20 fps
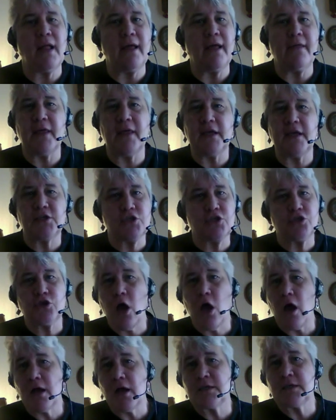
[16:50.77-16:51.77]
and they just
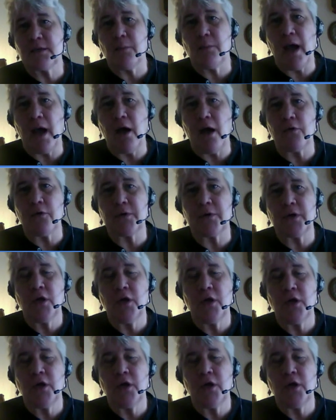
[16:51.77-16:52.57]
talked about,